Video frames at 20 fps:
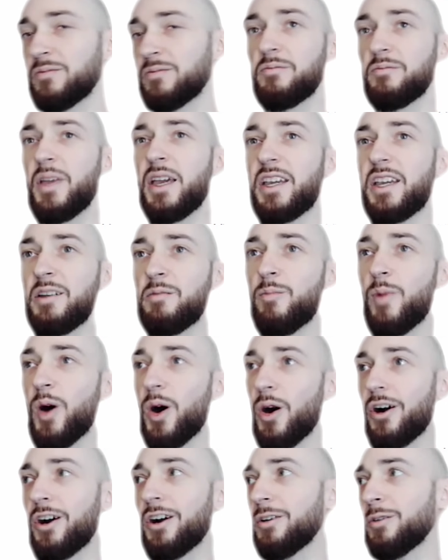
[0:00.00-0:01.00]
making
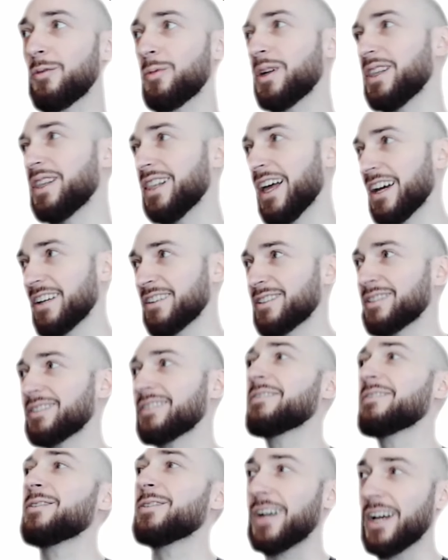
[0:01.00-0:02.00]
more with less,
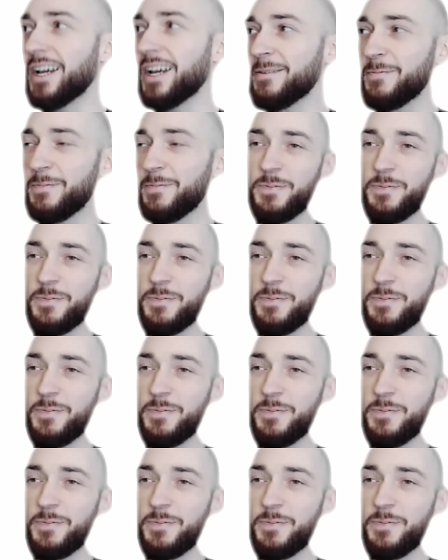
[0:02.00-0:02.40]
right?